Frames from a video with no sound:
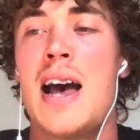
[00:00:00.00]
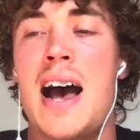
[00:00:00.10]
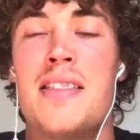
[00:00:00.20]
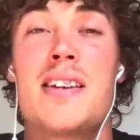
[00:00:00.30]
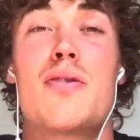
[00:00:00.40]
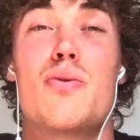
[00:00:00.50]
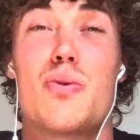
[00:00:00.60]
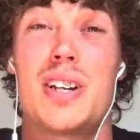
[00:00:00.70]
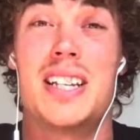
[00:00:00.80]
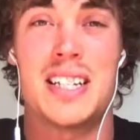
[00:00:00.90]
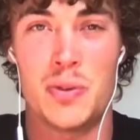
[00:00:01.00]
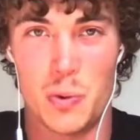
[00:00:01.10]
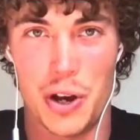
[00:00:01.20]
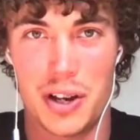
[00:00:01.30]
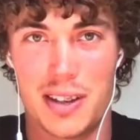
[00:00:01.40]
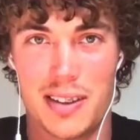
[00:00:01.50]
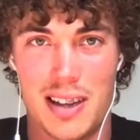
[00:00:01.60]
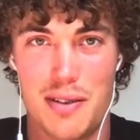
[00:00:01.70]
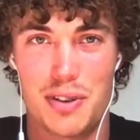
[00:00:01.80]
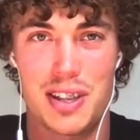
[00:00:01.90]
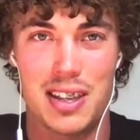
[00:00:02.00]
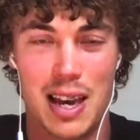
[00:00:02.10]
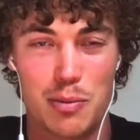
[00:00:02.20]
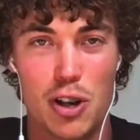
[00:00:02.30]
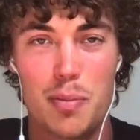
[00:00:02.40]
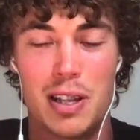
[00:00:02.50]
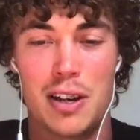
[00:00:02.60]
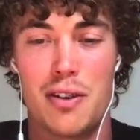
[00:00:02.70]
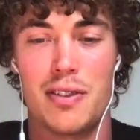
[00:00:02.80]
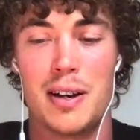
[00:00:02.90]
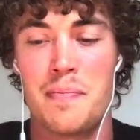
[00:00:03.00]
and then it really didn't work. Everything came toppling over.